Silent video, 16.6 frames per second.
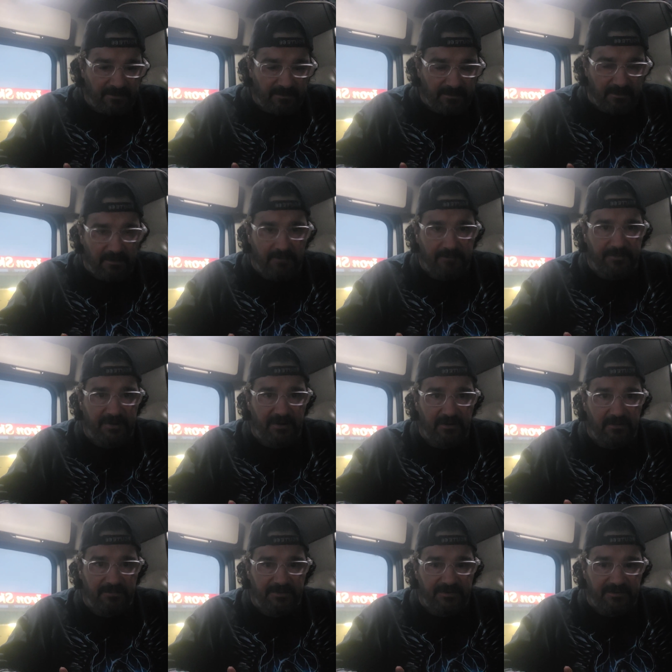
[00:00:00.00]
You know
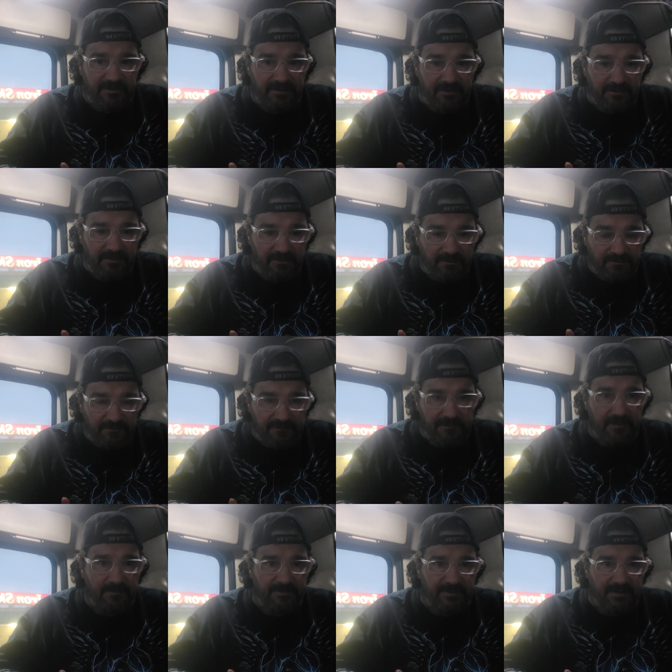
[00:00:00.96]
Bear will be there.
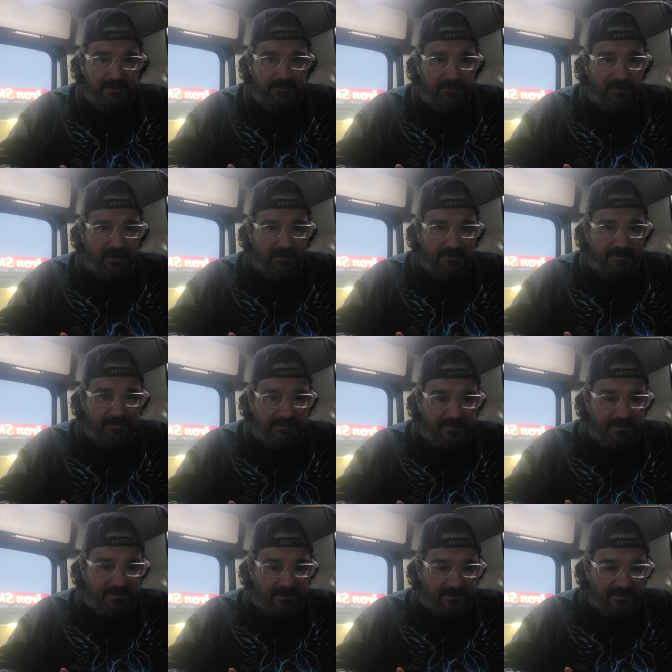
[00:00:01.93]
Shelby will probably be
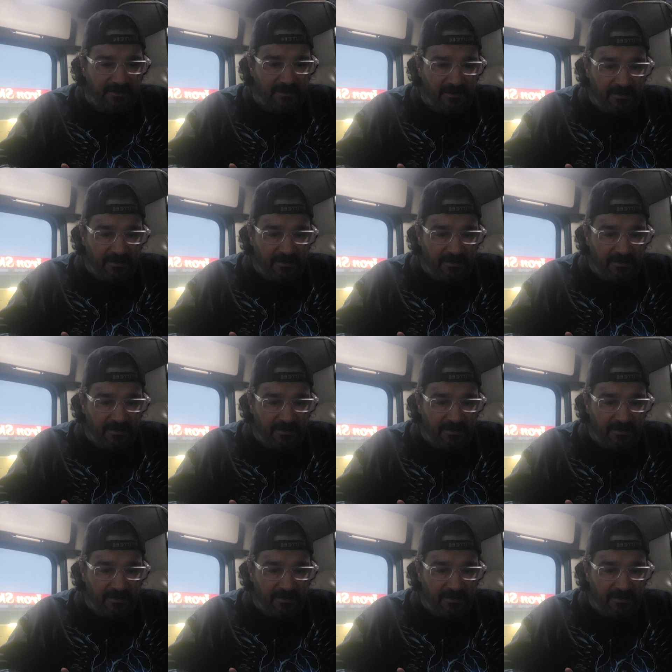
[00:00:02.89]
there.